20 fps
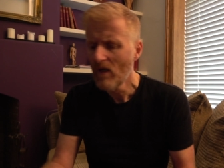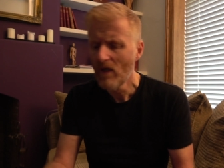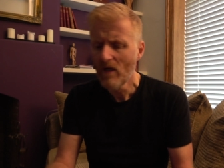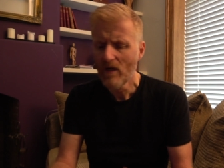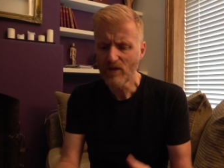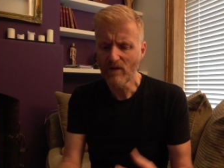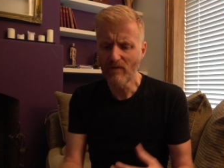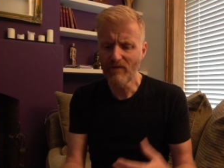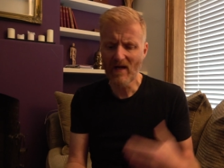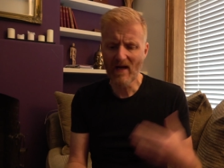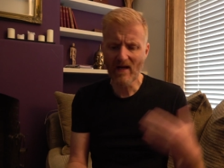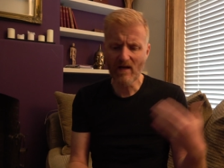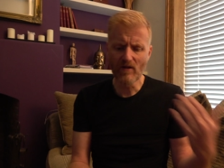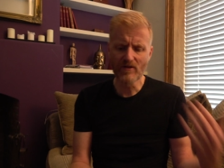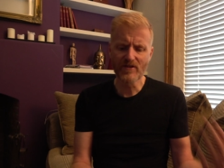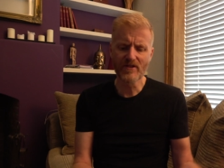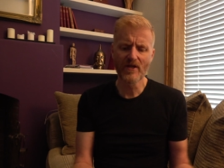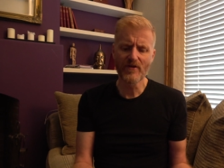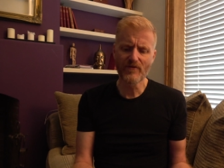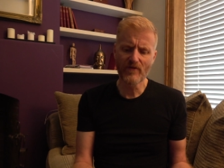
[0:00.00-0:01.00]
So if you are
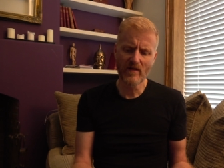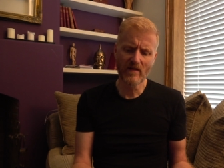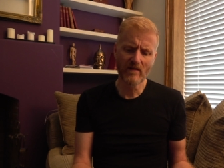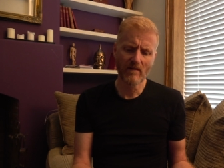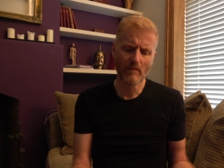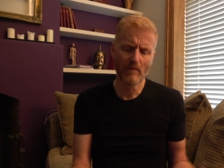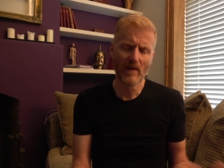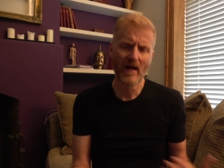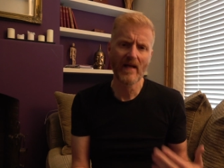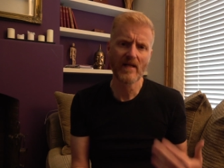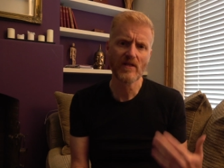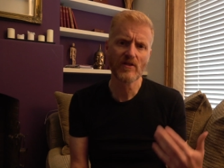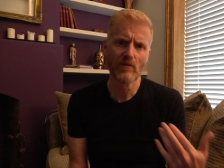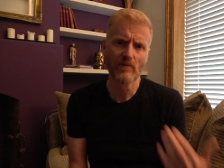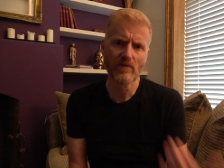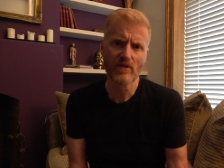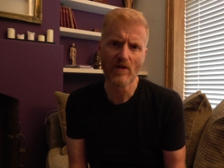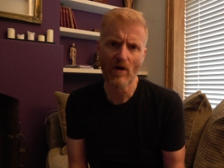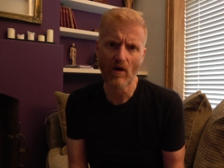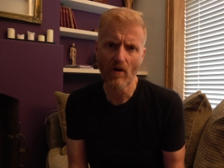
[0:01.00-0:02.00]
considering buying
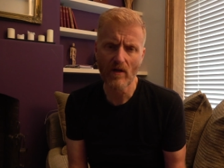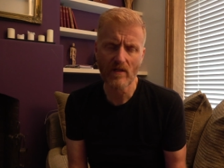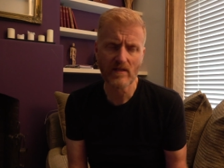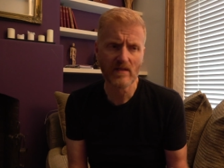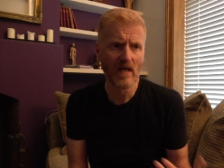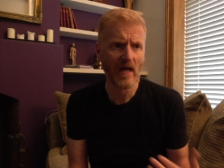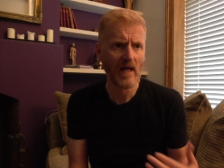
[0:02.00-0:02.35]
some socks,